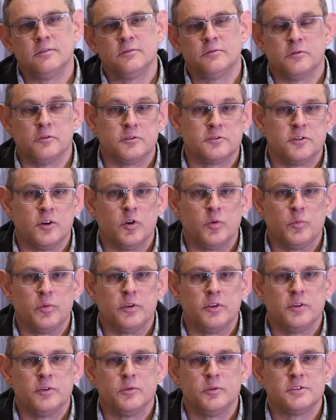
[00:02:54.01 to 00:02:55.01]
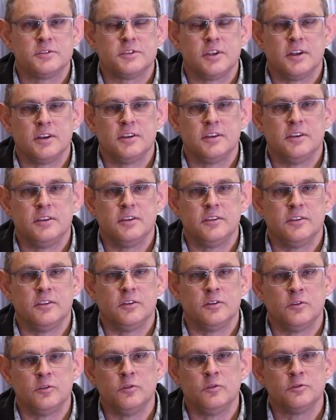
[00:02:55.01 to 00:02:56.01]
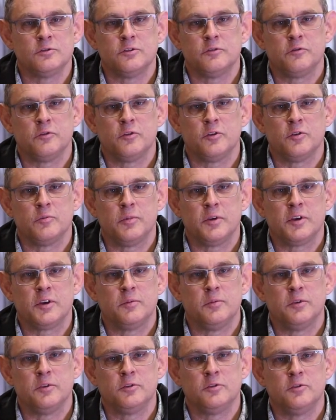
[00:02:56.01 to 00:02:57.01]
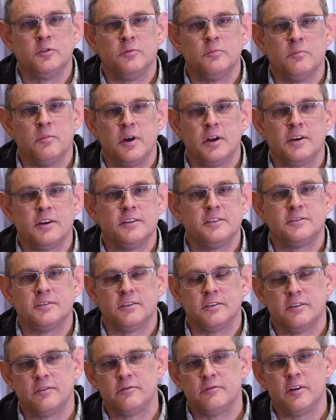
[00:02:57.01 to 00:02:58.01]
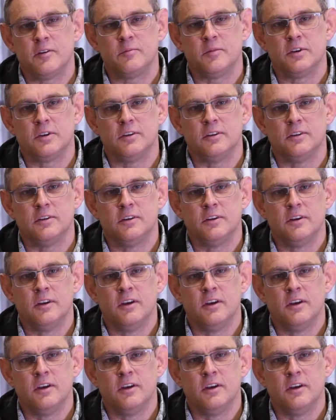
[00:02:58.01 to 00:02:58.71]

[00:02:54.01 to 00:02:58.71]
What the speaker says: For example, you will study the rules of law applicable to marriage and the family,